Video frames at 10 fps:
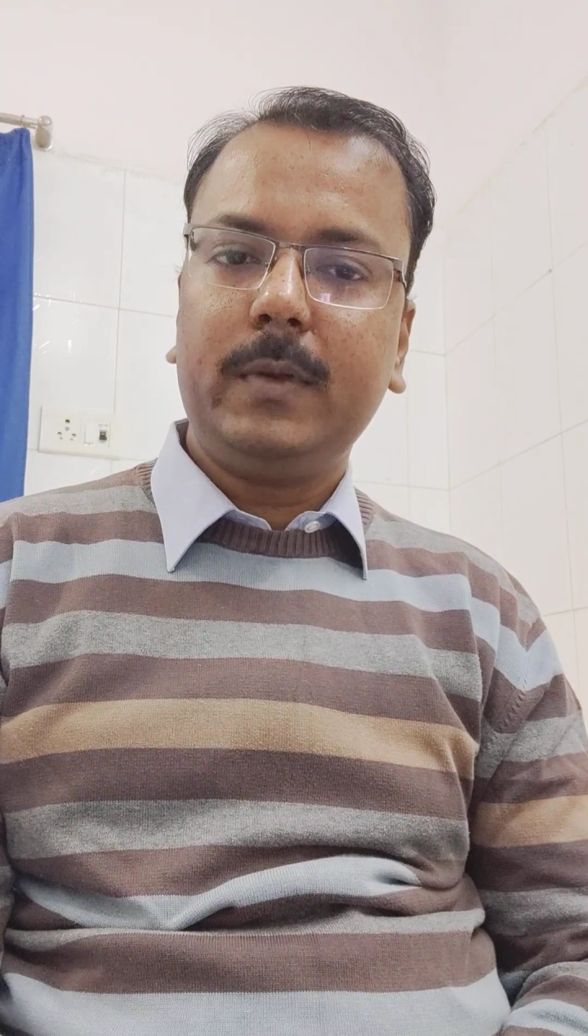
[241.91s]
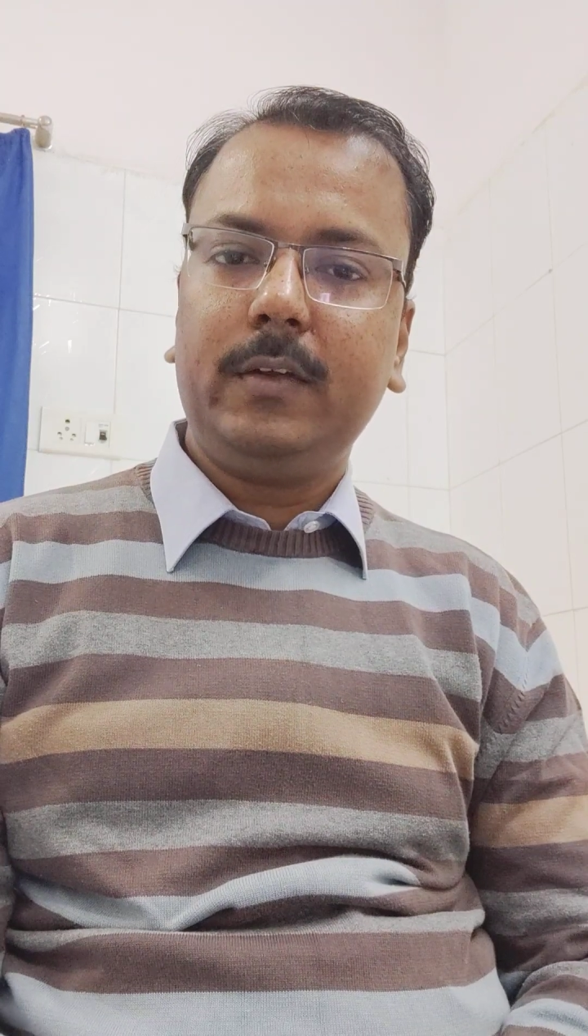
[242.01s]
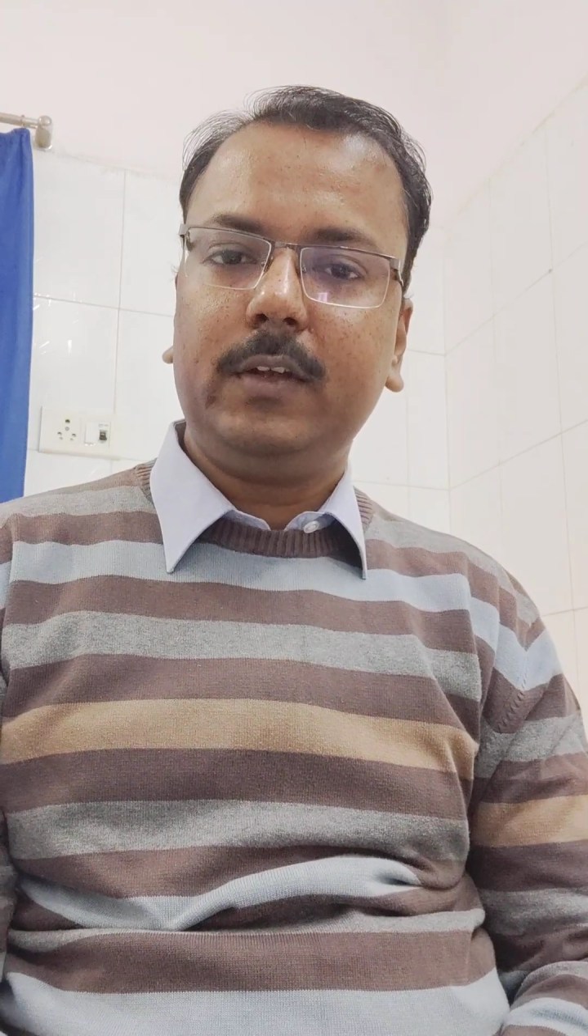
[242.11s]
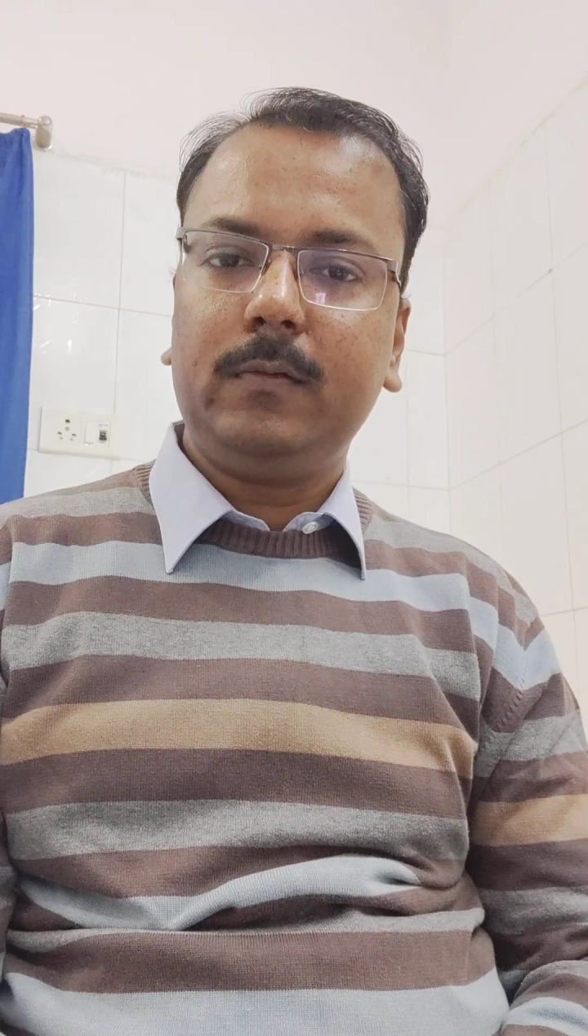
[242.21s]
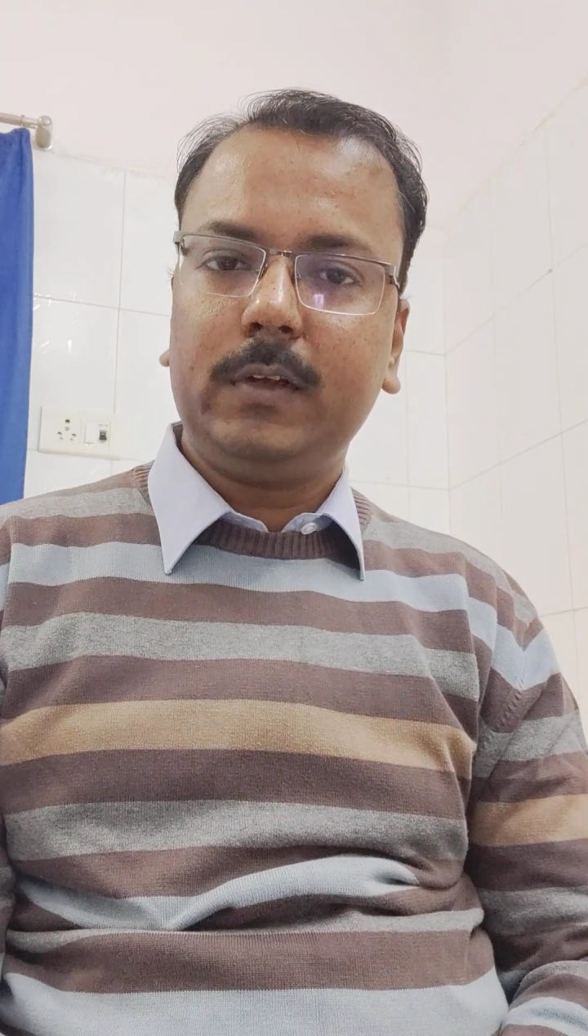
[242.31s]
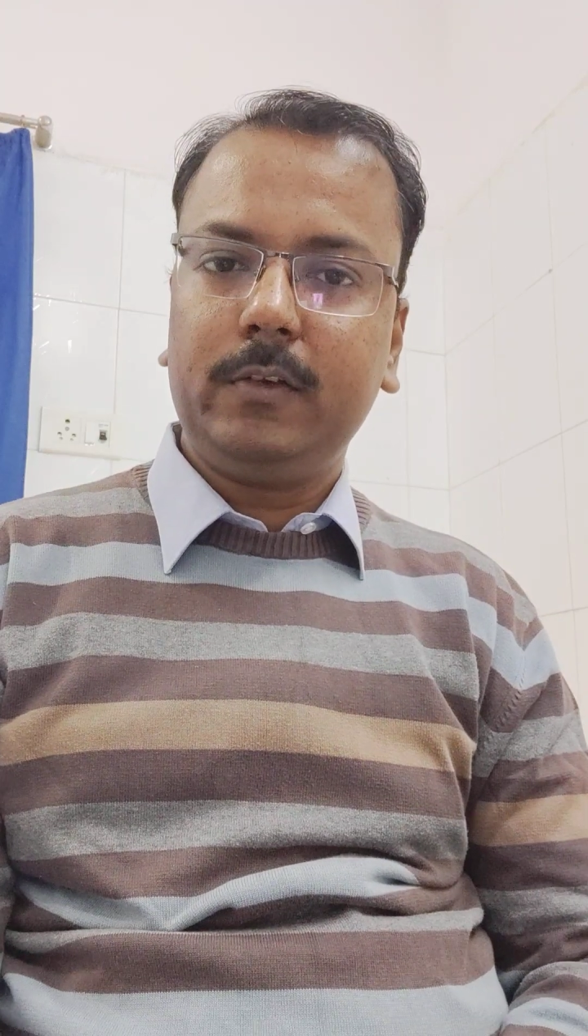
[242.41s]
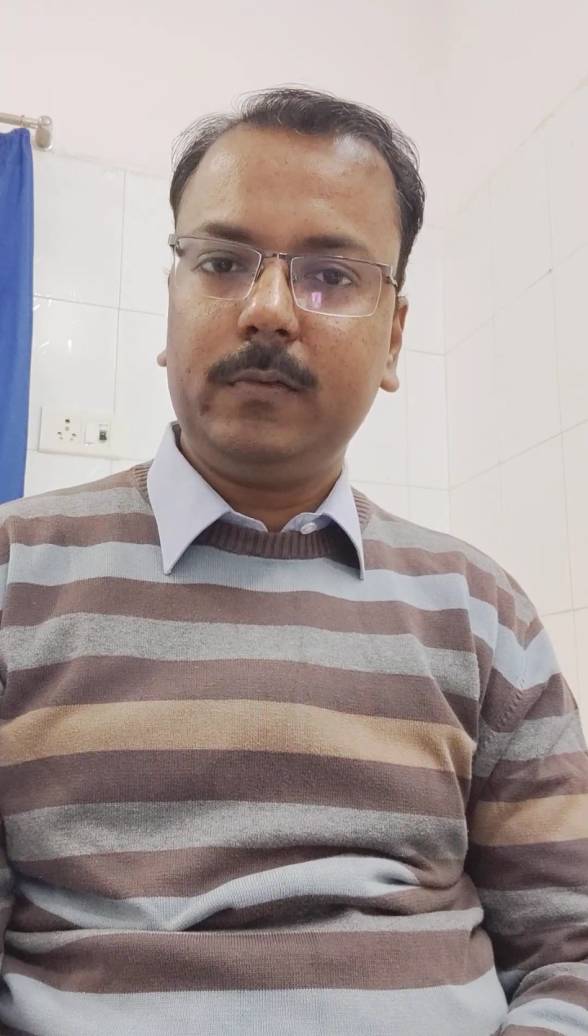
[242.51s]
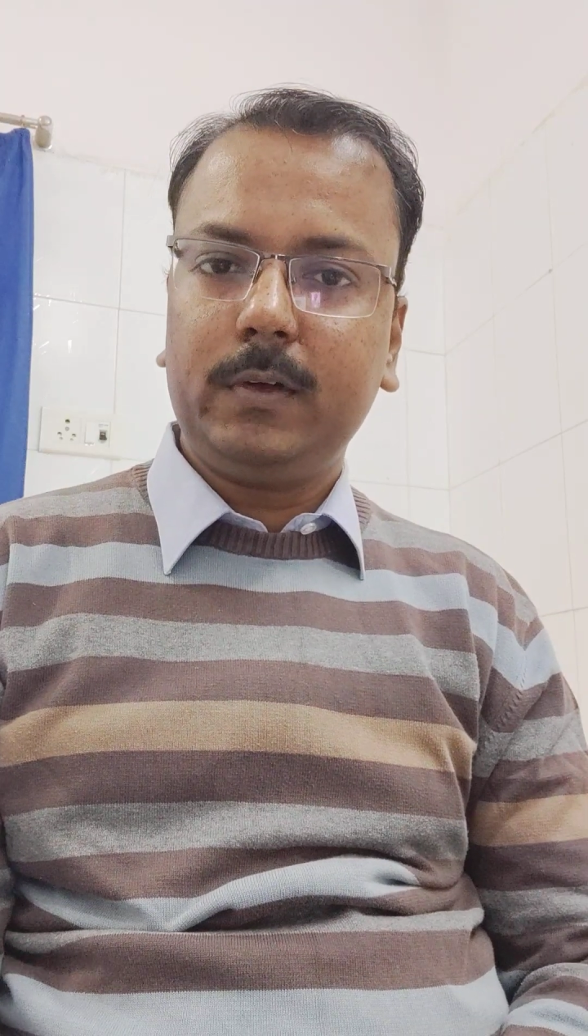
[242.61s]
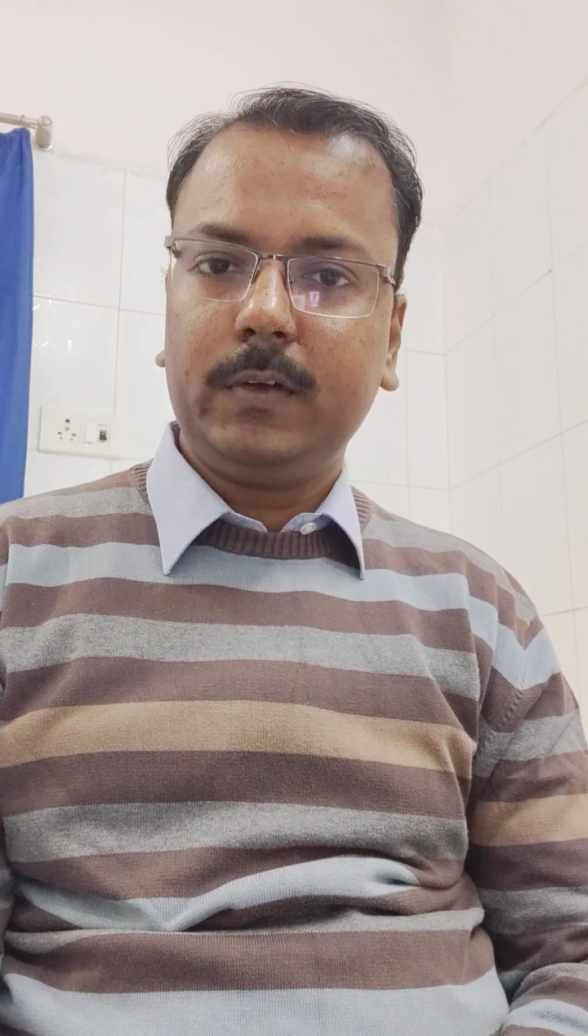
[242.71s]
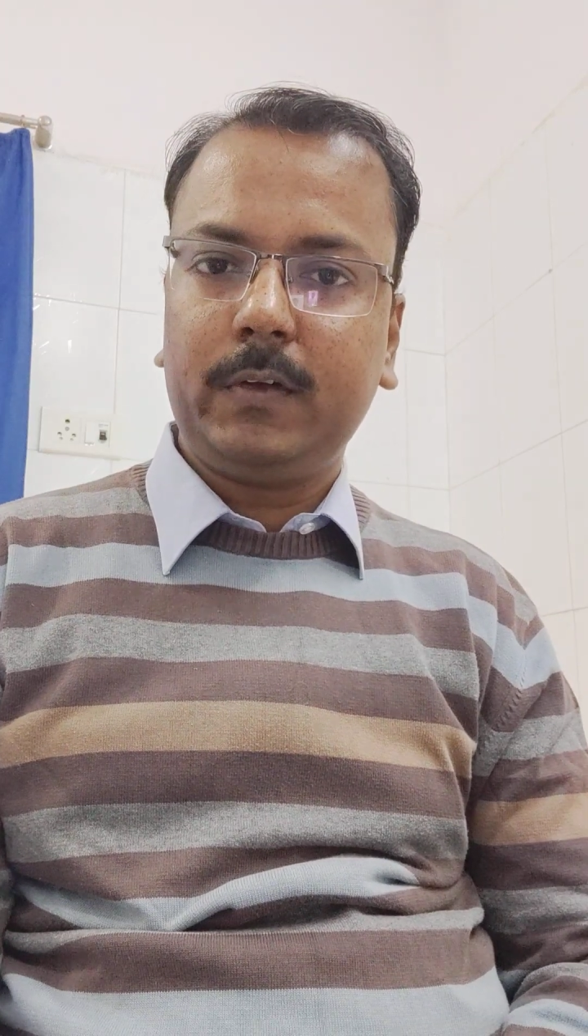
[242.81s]
basic ones
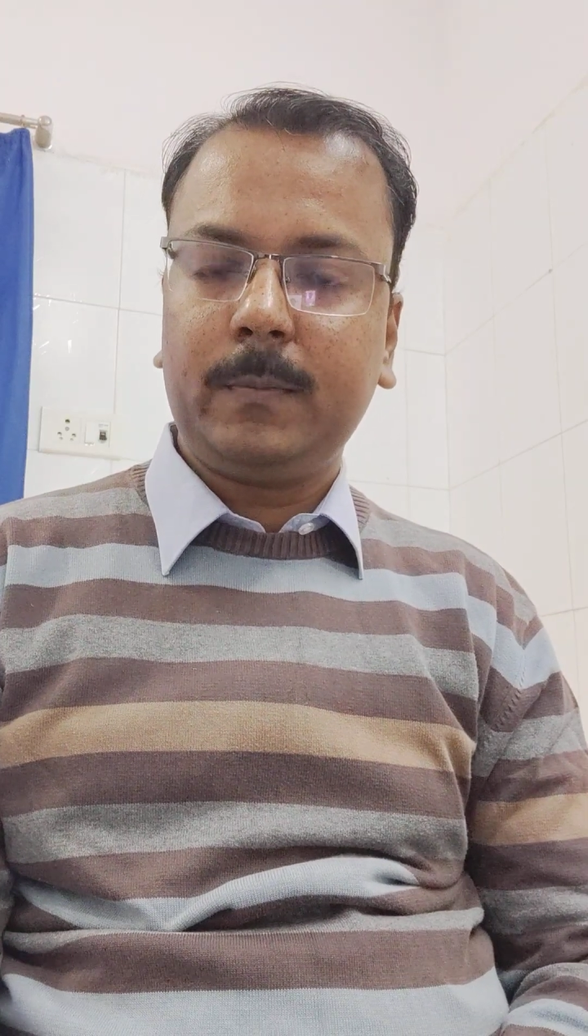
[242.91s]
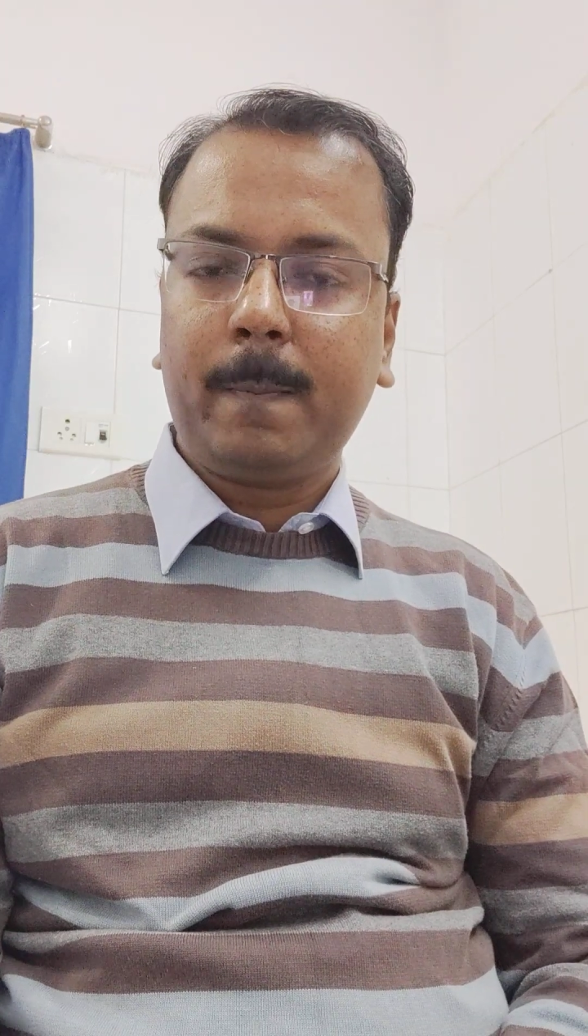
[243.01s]
first